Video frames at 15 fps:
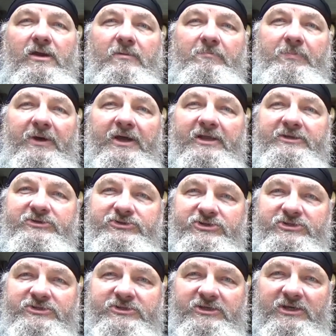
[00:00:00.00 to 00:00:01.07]
but
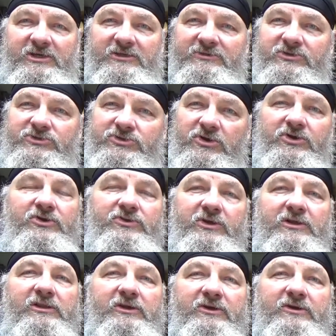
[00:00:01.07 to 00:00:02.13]
just to show you the
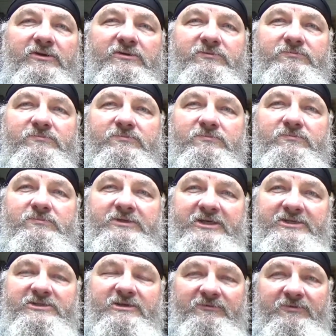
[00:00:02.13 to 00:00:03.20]

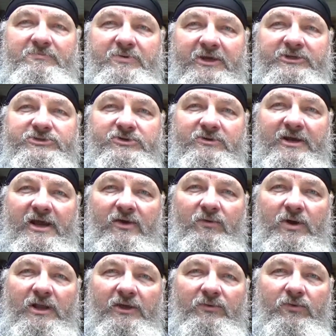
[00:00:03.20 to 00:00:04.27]
clearness of the picture and how
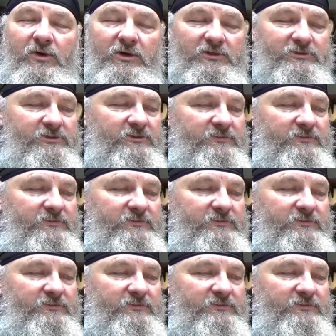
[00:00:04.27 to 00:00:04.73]
well it works.